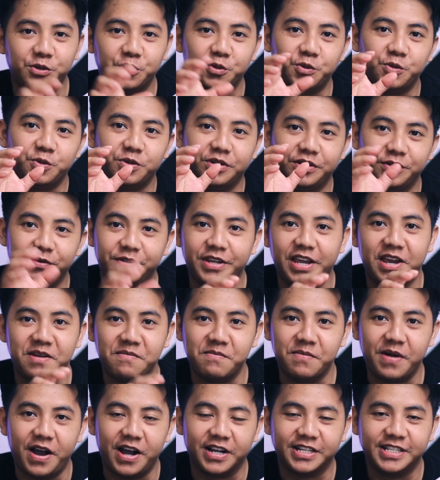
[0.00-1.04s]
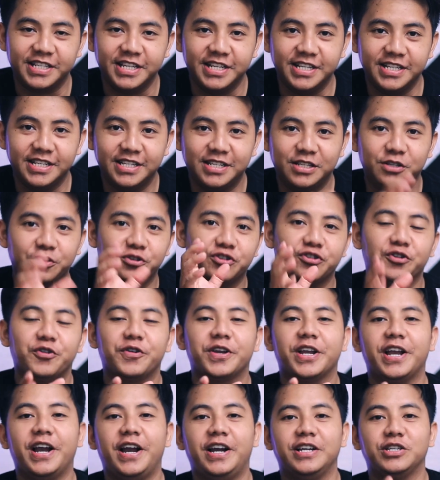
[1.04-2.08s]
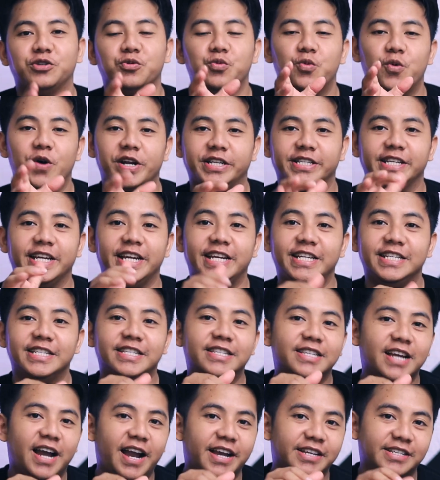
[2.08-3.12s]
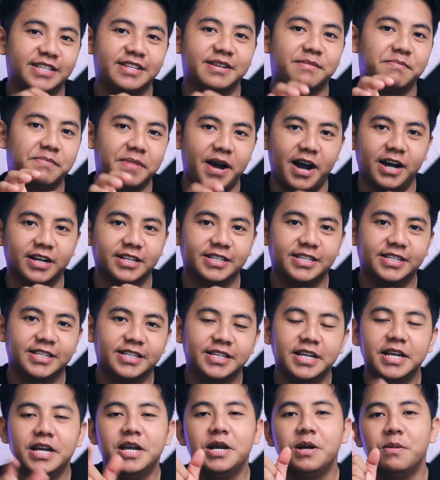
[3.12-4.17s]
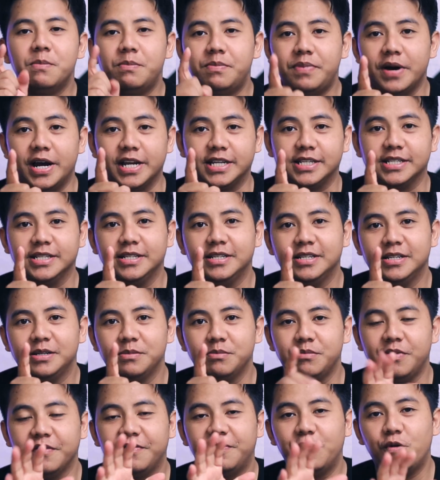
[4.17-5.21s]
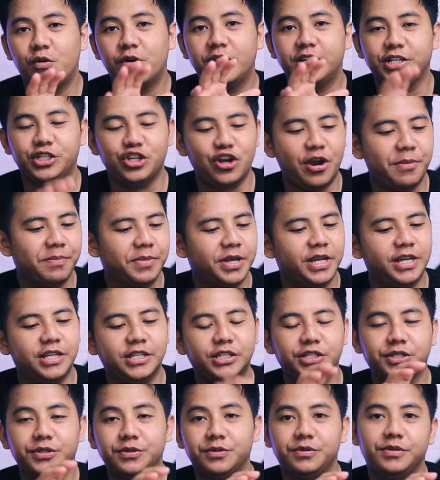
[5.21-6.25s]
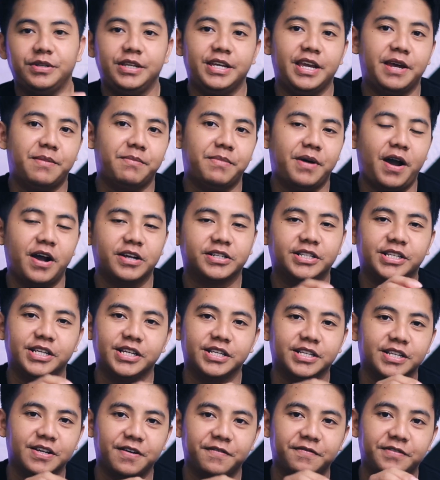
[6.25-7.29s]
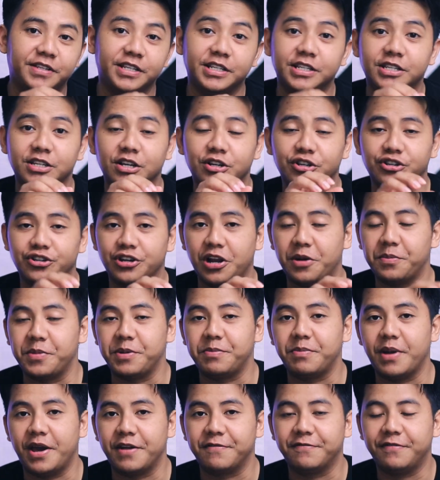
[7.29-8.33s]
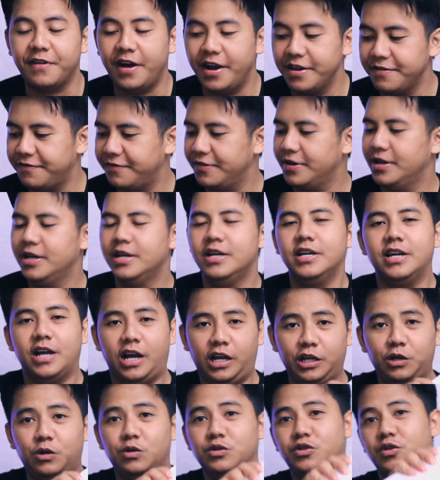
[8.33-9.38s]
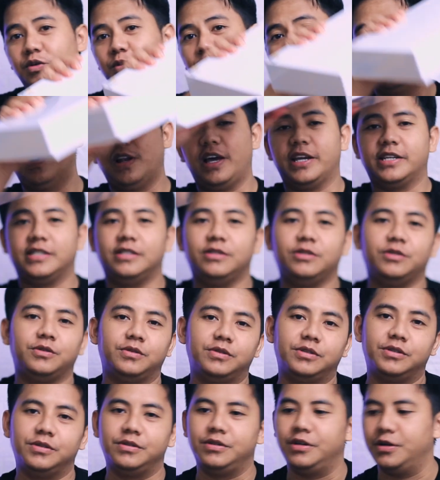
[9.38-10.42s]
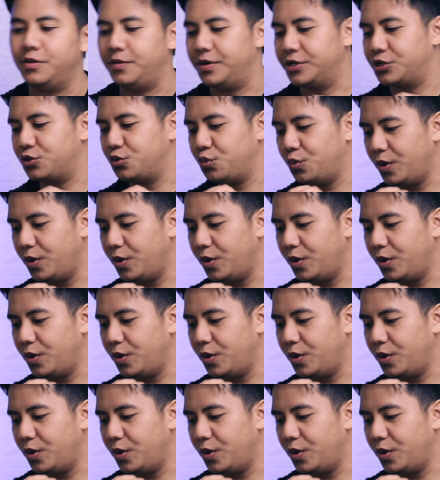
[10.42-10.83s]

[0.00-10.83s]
to do the unboxings to show you guys what's inside the box. But before jumping into the unboxings of this Xiaomi Pad 5, I also would like you to know as